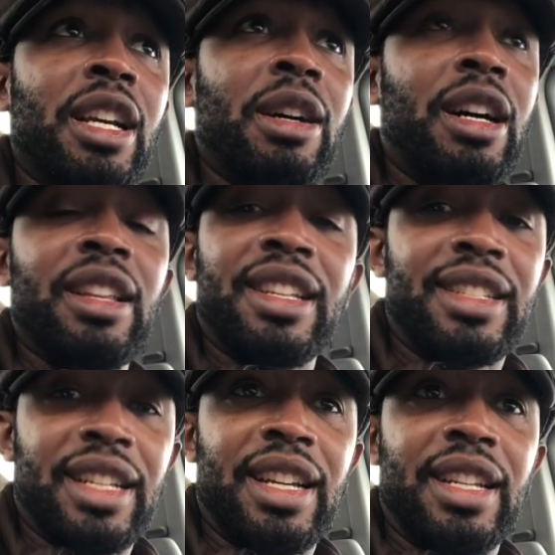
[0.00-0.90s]
All that
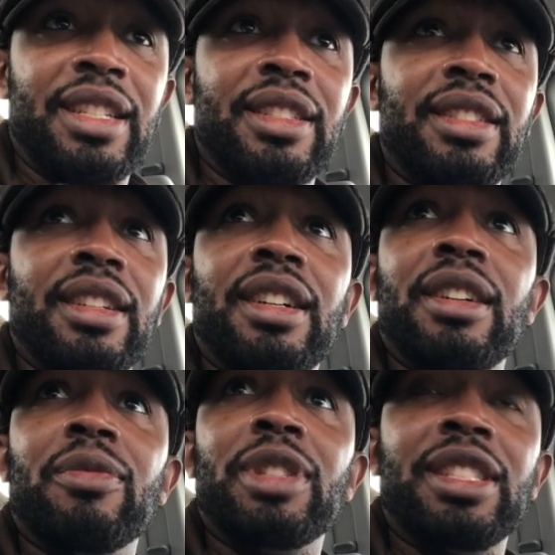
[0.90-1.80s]
said is
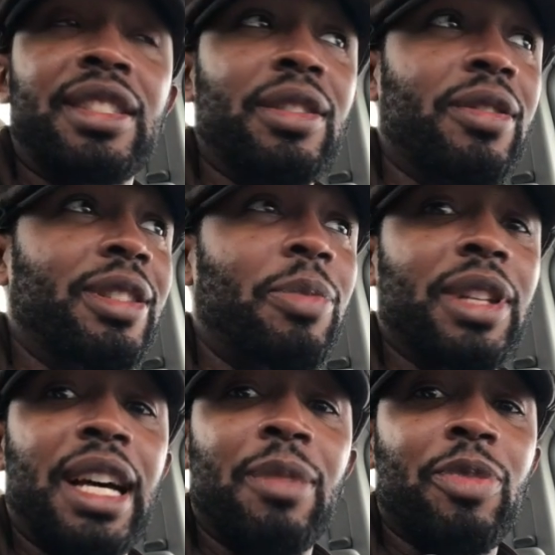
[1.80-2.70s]
we just soaked up a
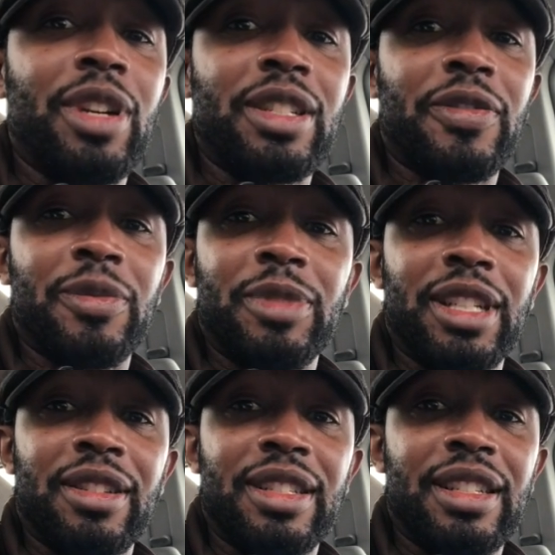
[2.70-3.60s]
lot of pressure from
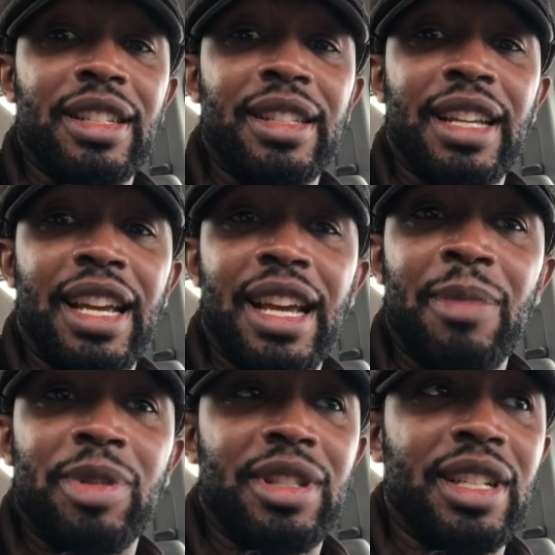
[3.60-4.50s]
Chelsea. They had
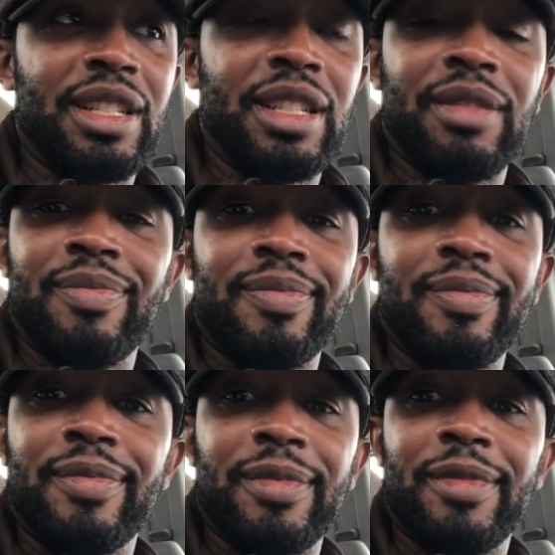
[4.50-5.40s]
possession,
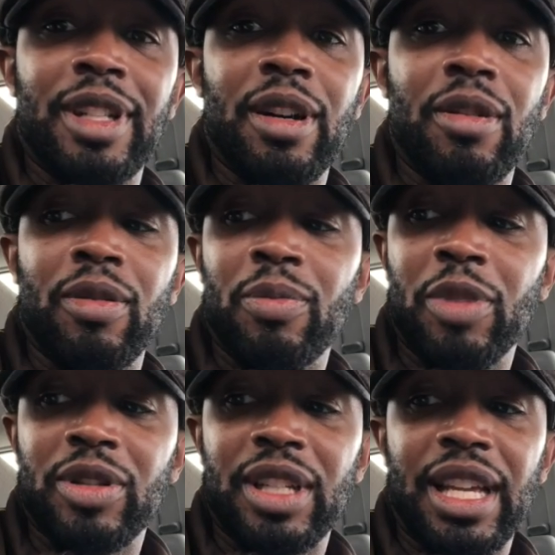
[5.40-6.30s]
you know,
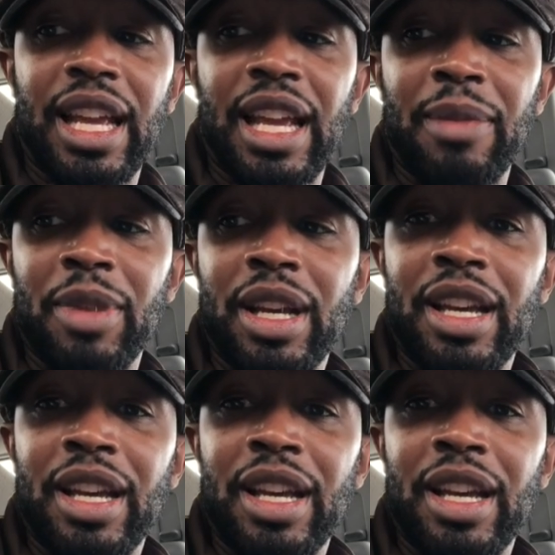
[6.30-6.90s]
most of the game.